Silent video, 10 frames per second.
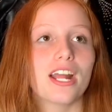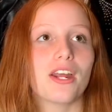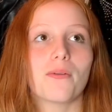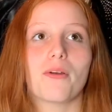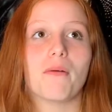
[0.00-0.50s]

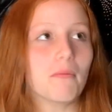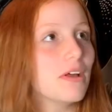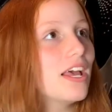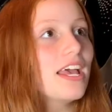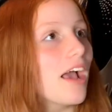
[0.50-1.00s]
And
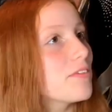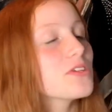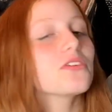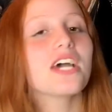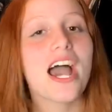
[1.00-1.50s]
every
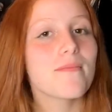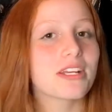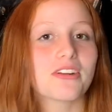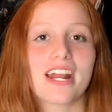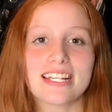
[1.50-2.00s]
single time I
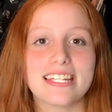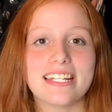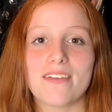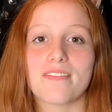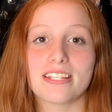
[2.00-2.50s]
hear
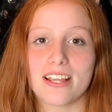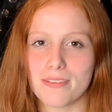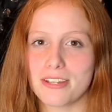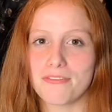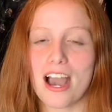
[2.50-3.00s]

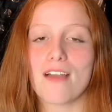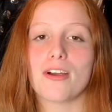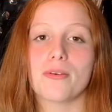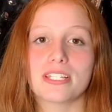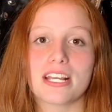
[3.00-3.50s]
1975,
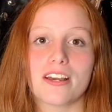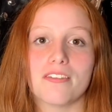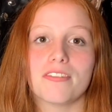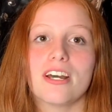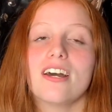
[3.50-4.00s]
I always think
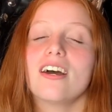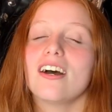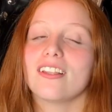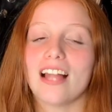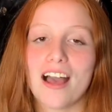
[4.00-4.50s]
of
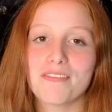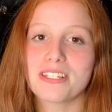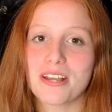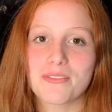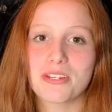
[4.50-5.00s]
Alive in
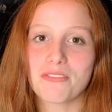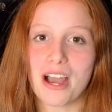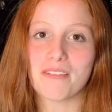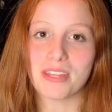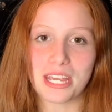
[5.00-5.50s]

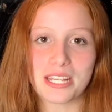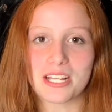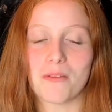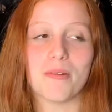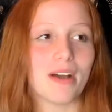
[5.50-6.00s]
75, the KISS
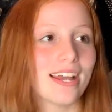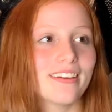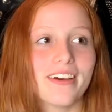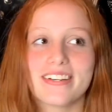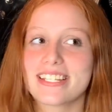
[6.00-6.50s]
album. I
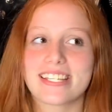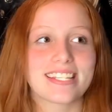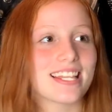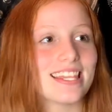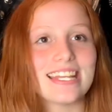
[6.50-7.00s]
don't know, it's
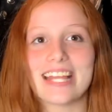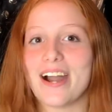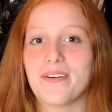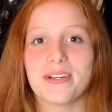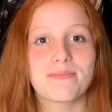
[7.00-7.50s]
just the thing
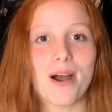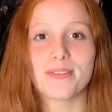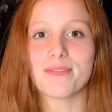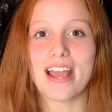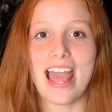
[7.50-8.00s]
that always
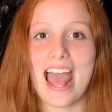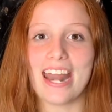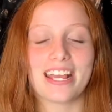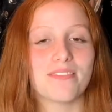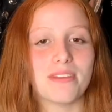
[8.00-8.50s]
pops in my
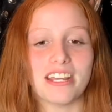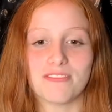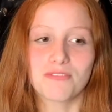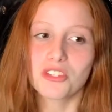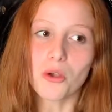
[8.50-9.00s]
head. It could be
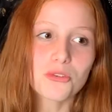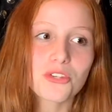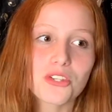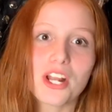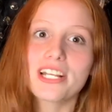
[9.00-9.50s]
in
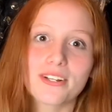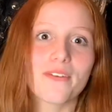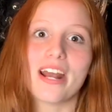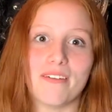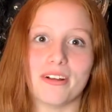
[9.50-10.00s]
social studies or
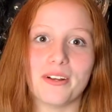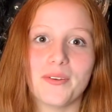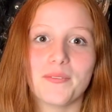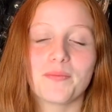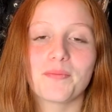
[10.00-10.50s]
whatever.